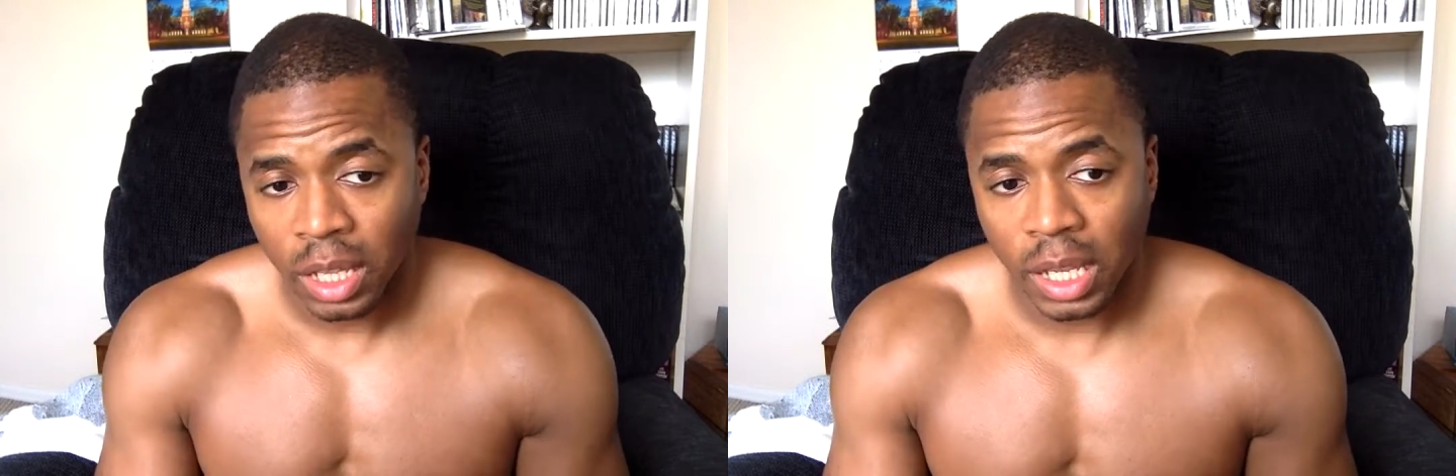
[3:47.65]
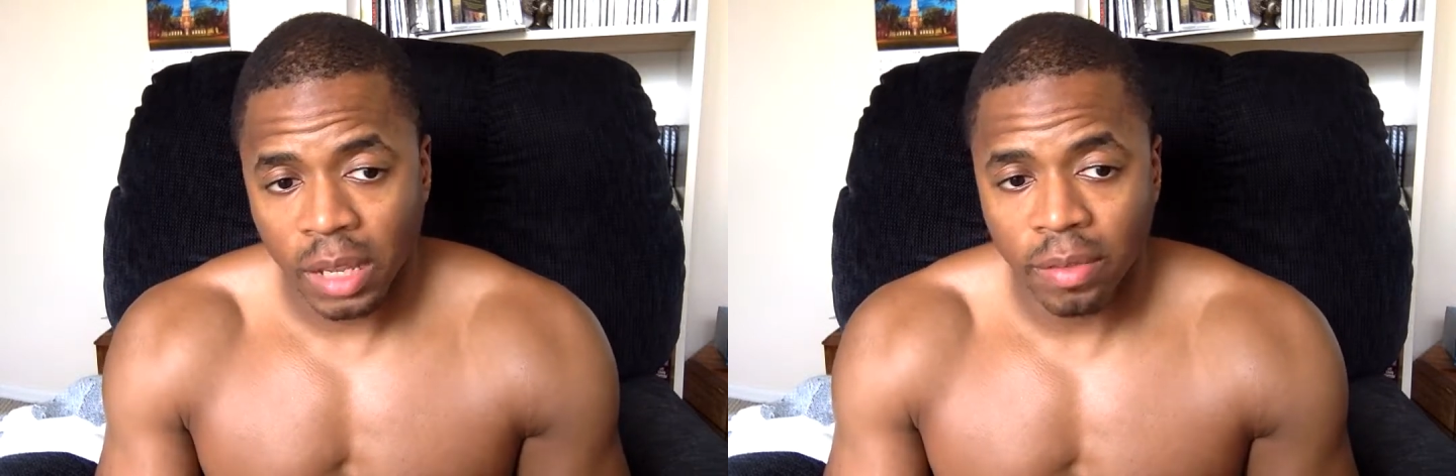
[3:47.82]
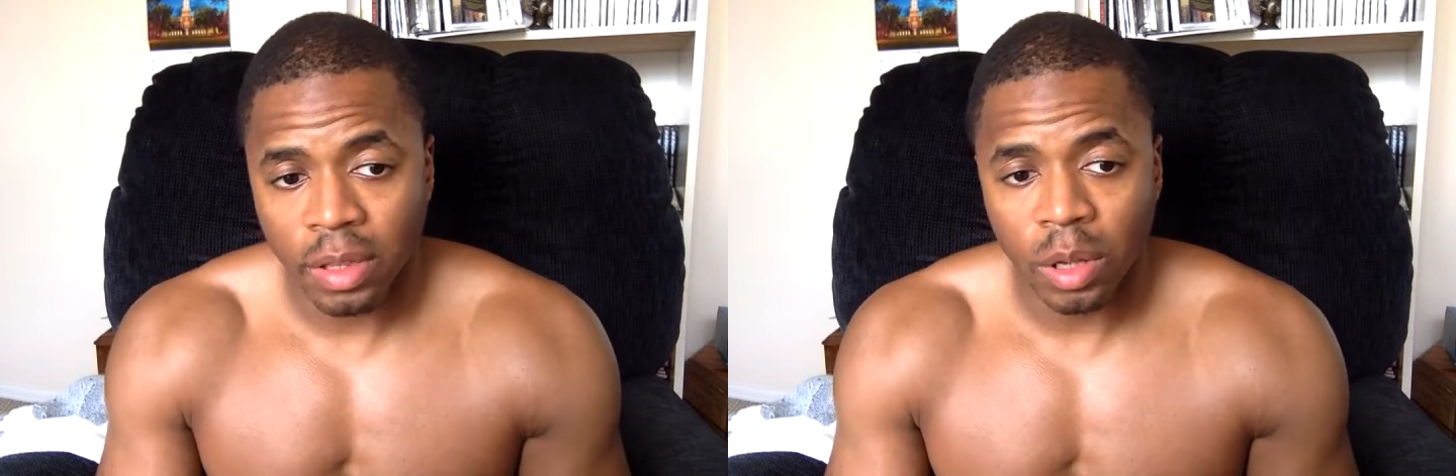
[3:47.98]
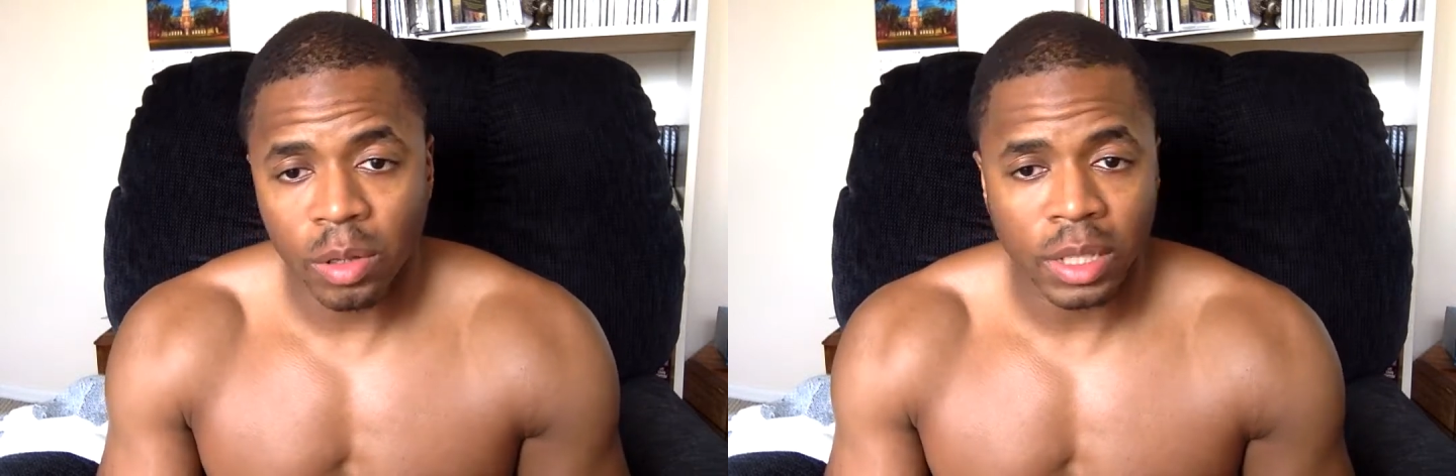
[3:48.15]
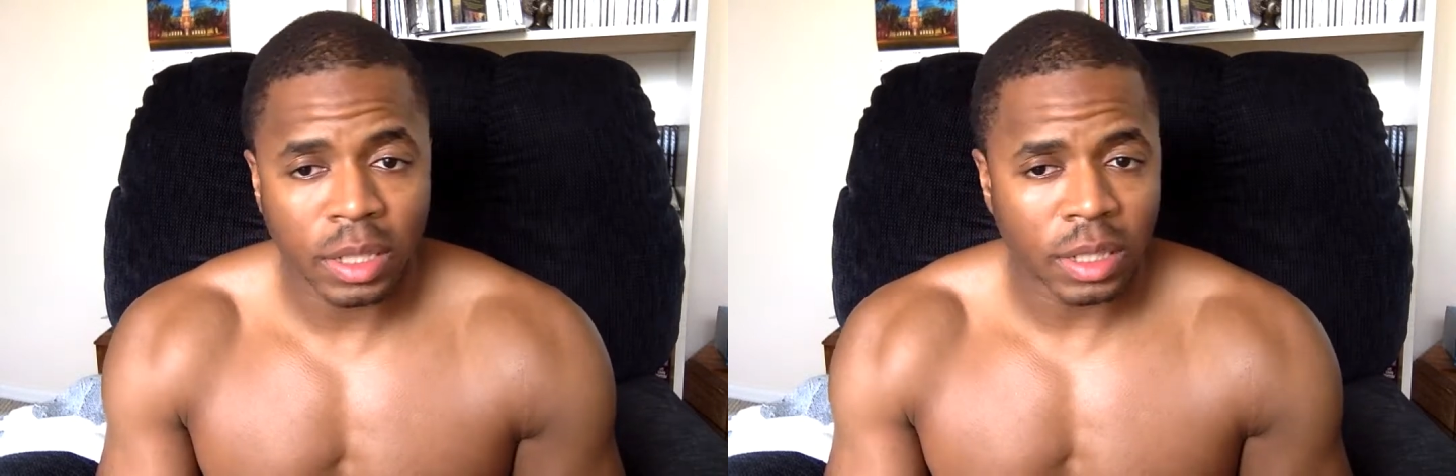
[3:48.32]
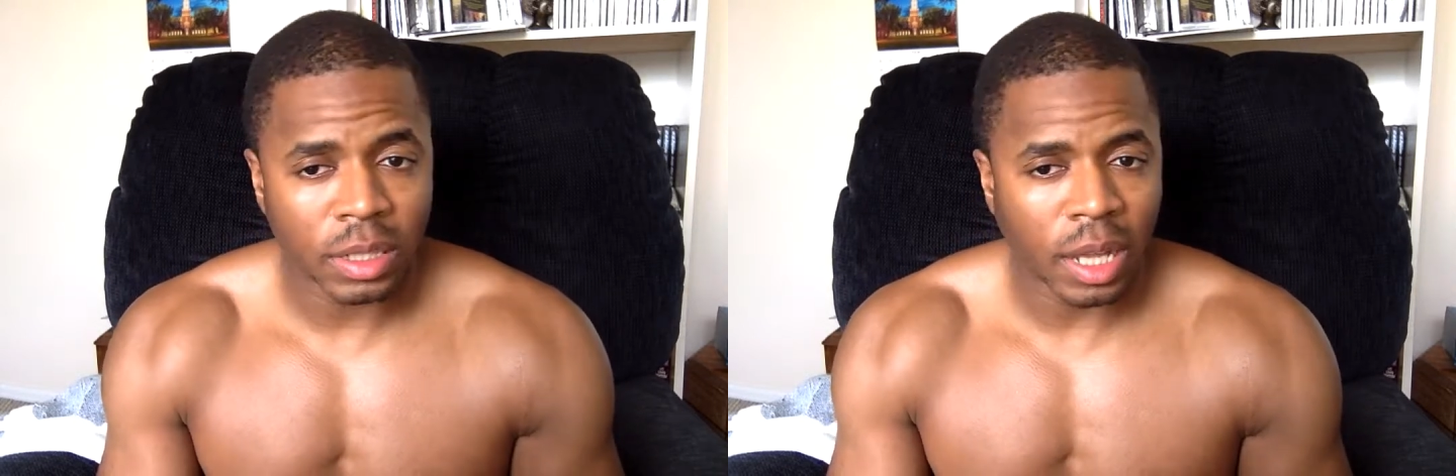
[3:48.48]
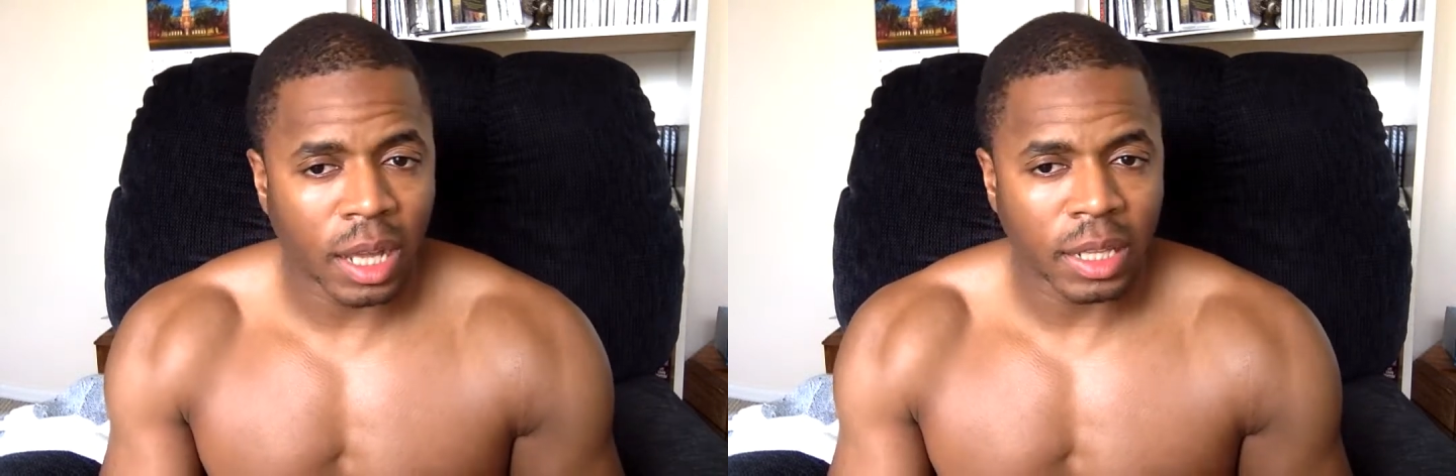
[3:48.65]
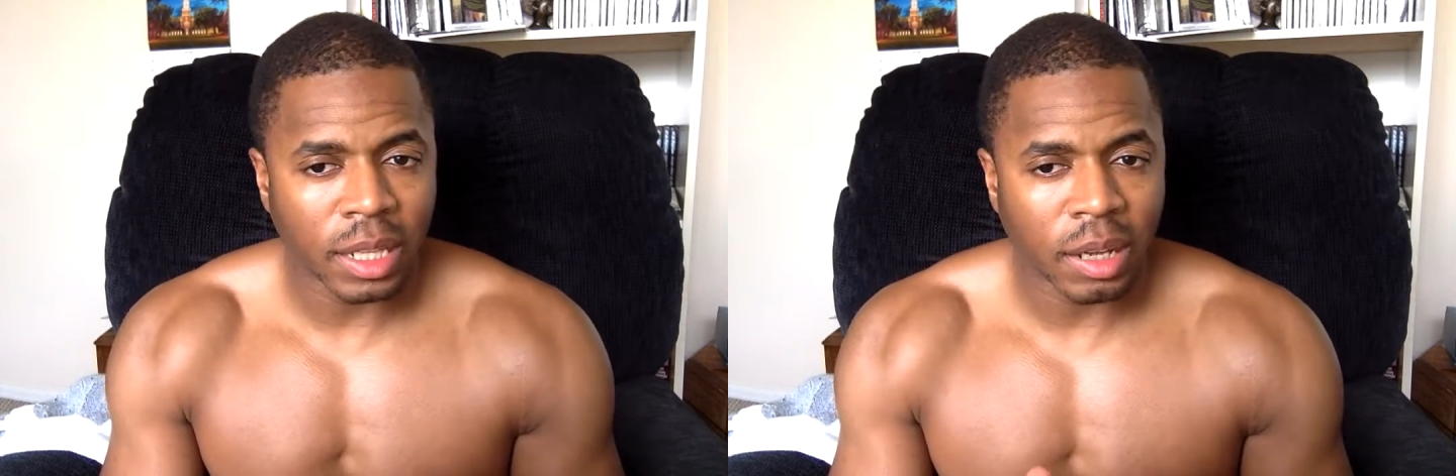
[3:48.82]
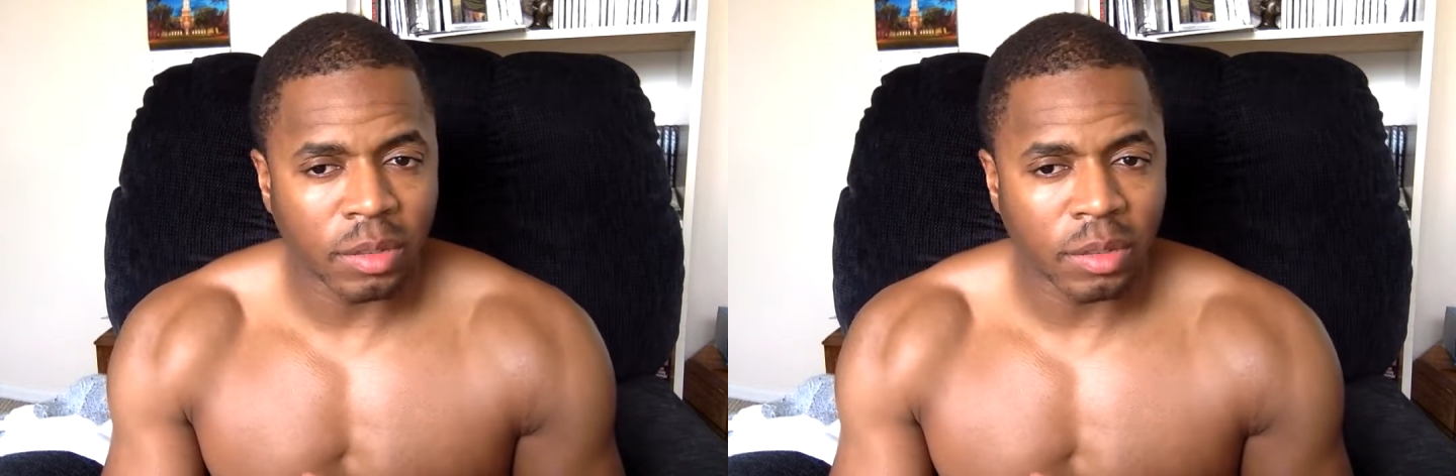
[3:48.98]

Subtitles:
even though I think I